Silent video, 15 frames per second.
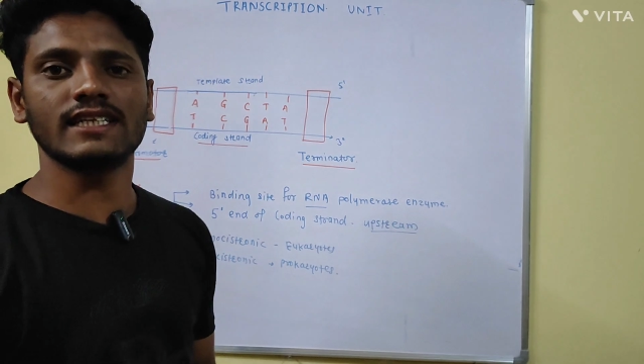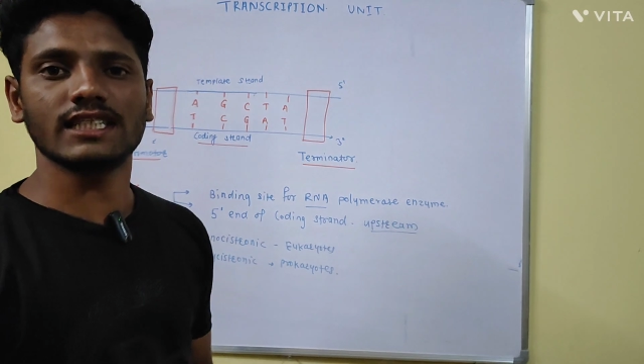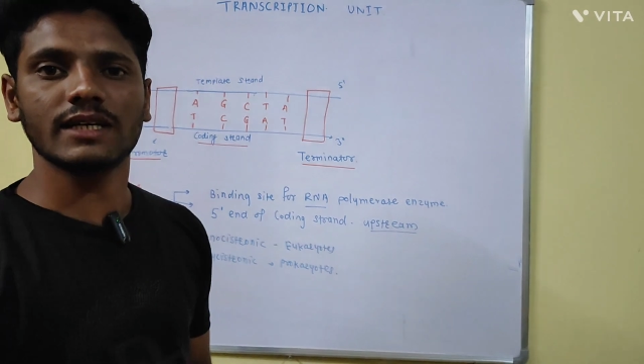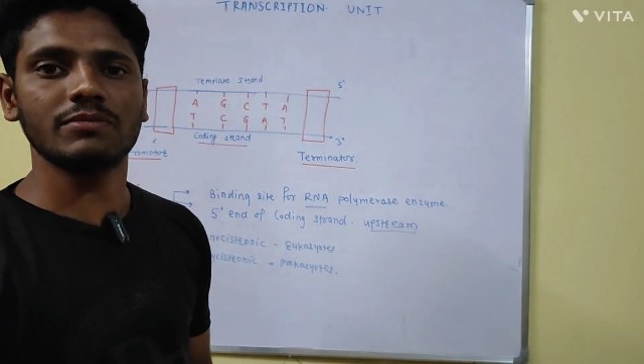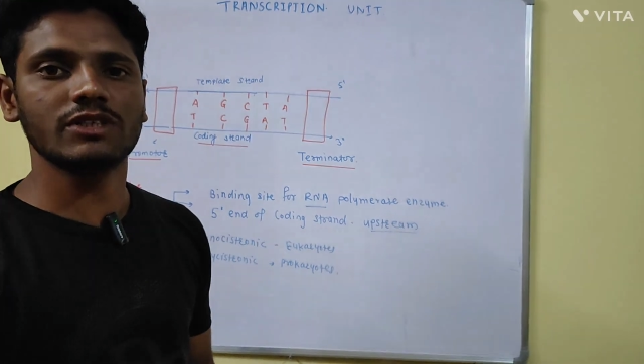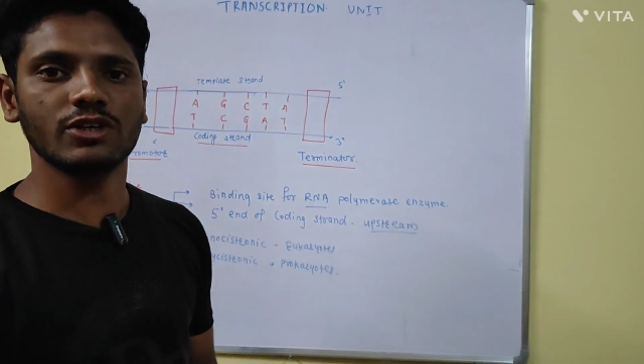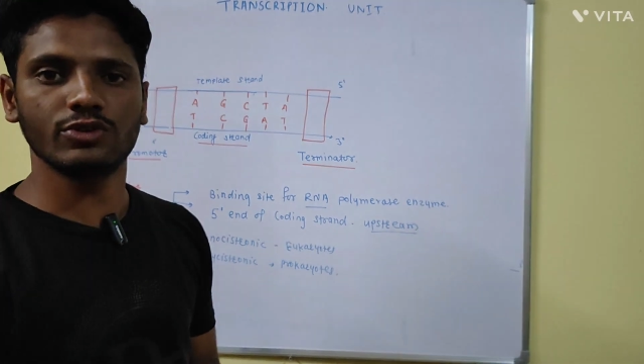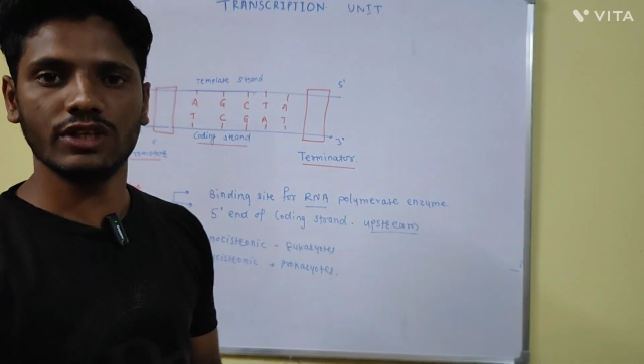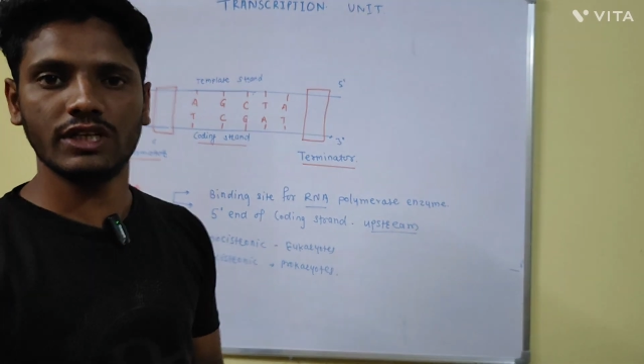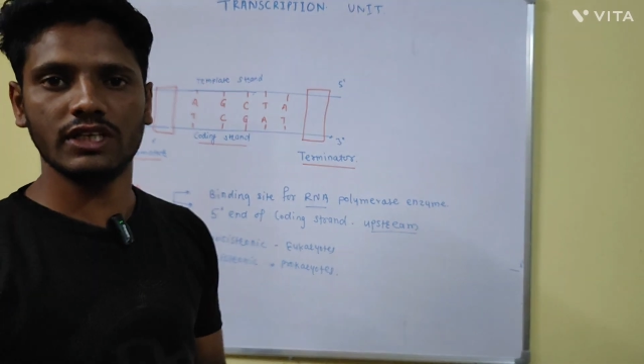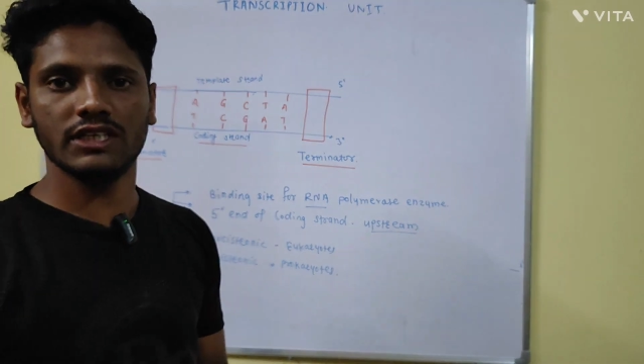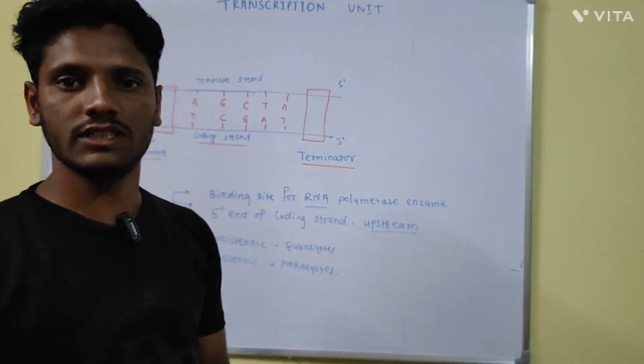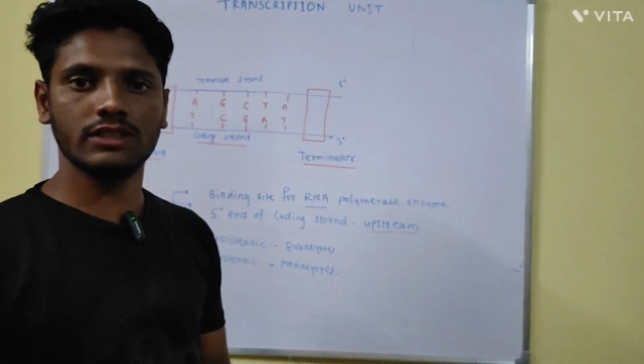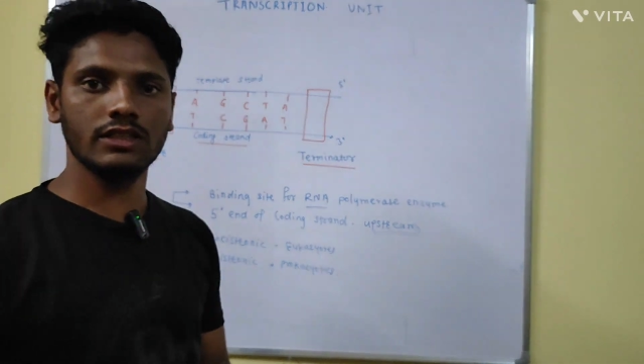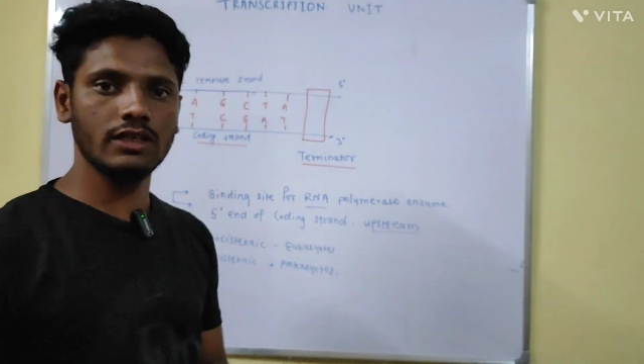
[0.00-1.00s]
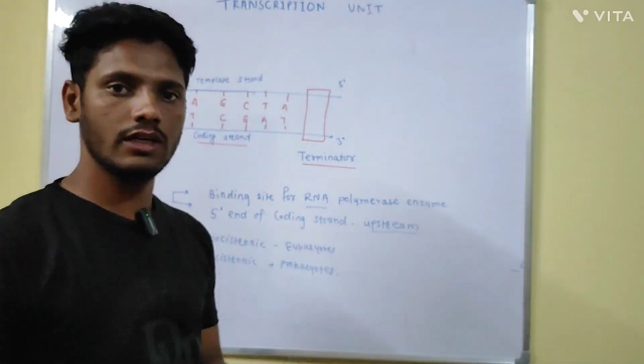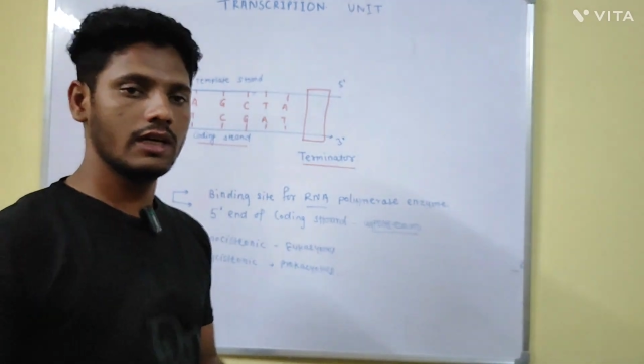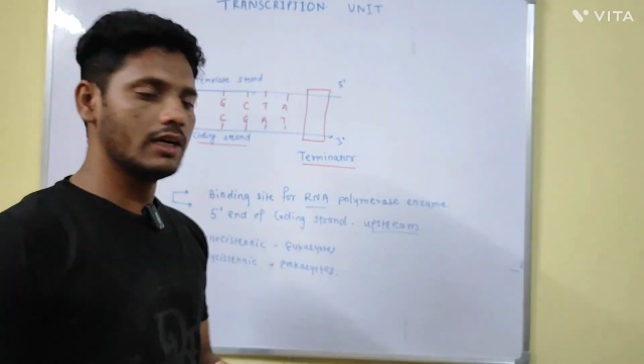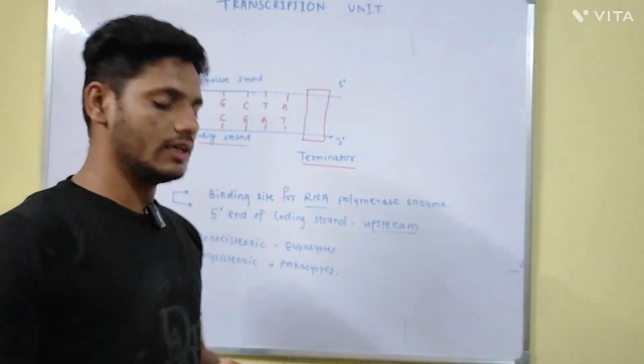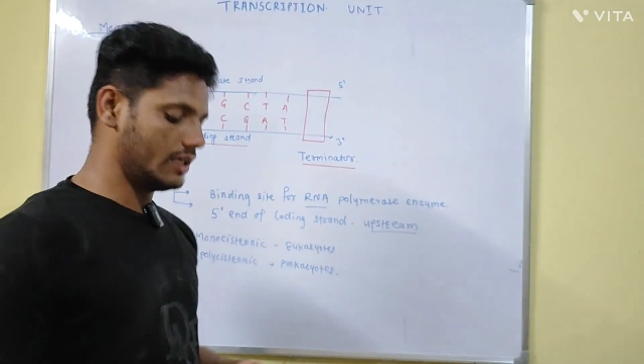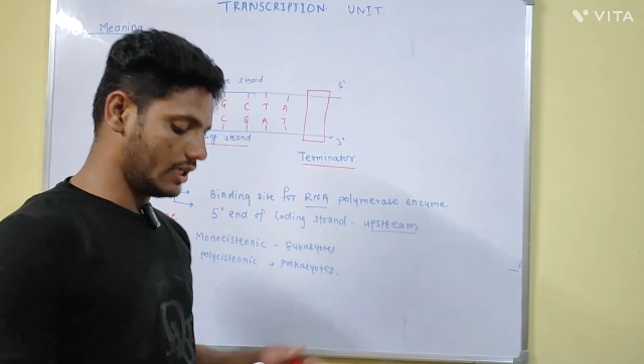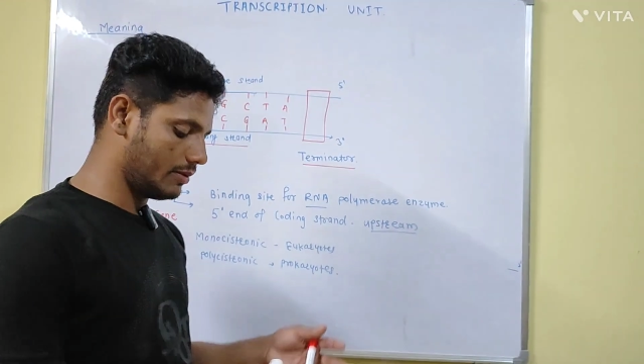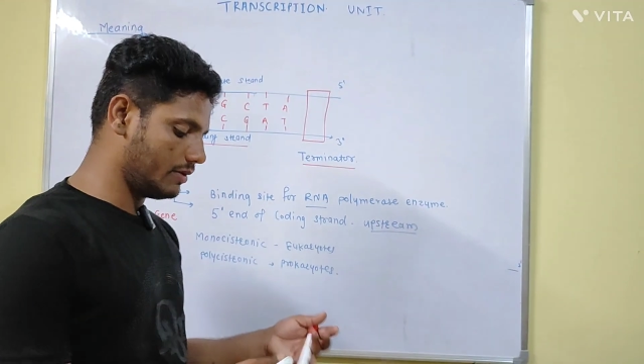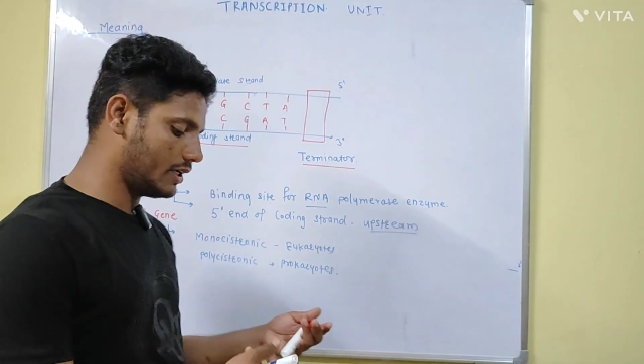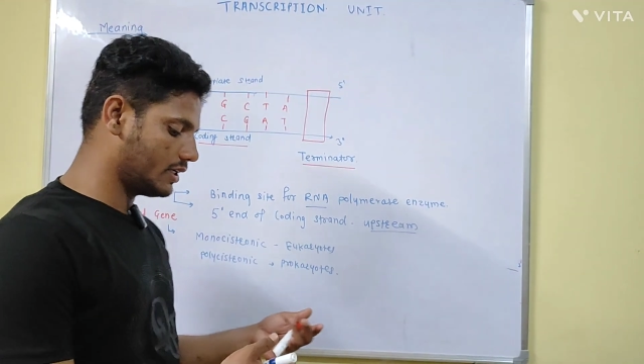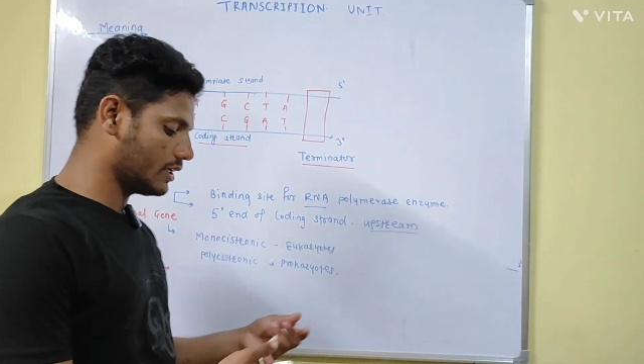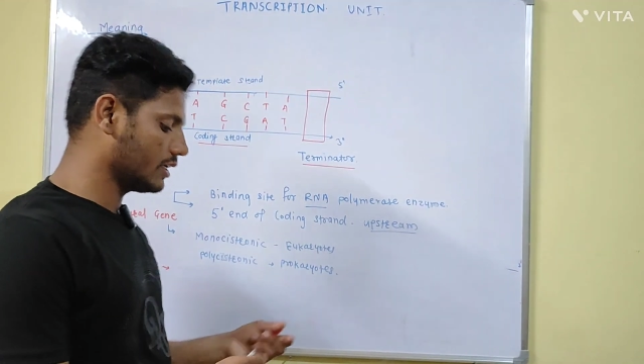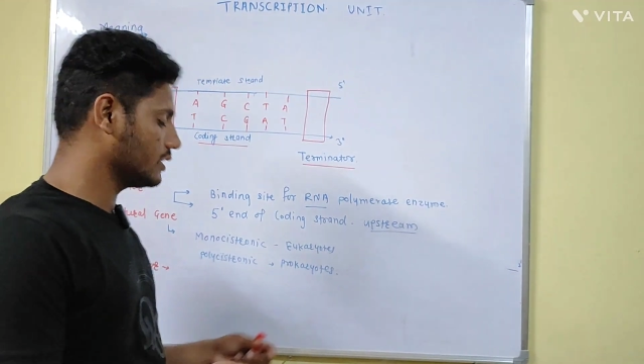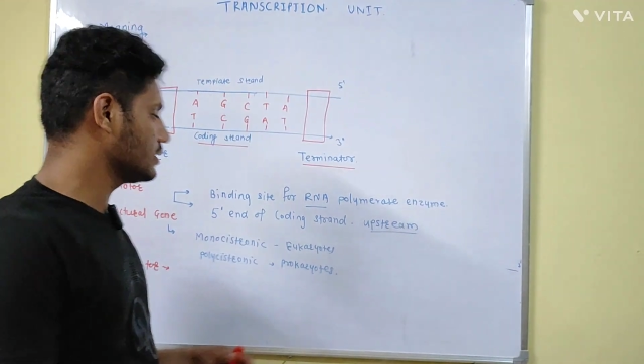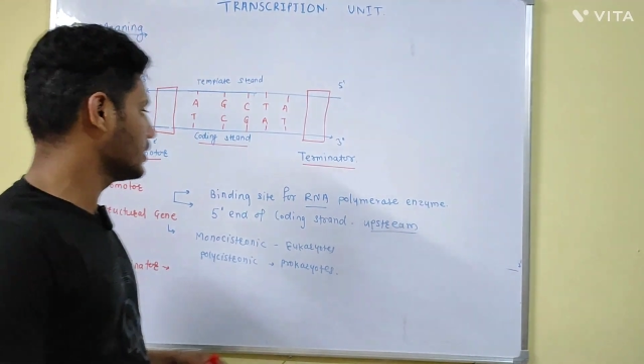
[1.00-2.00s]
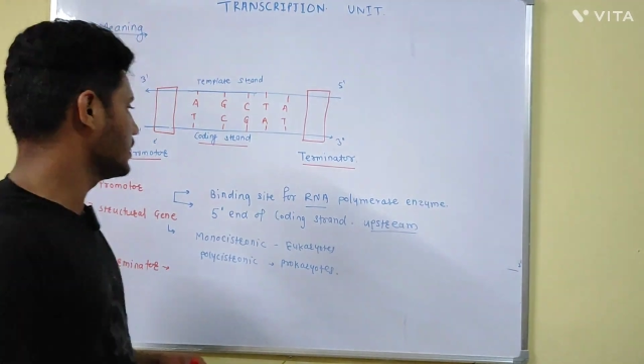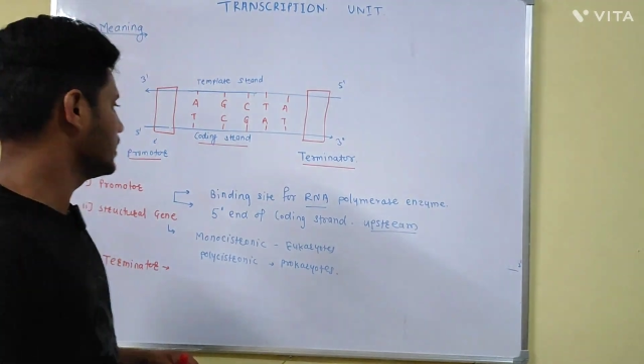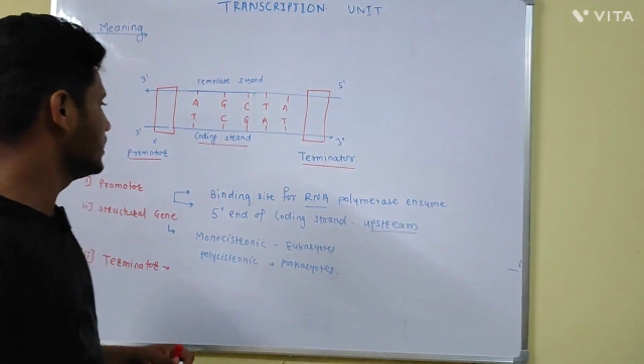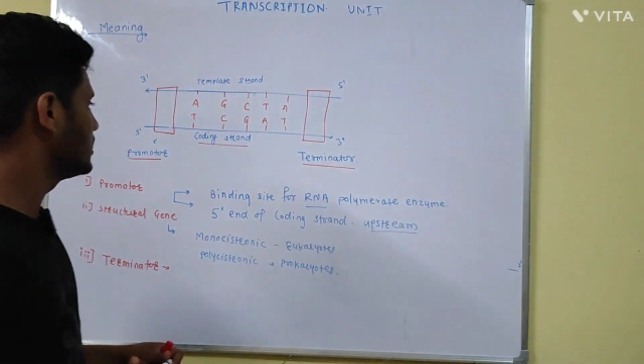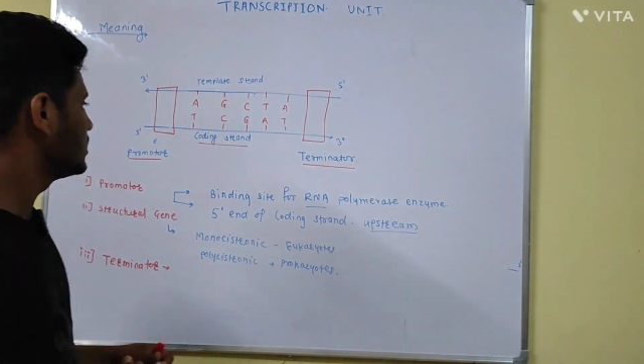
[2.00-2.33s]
transcription unit is the terminator region.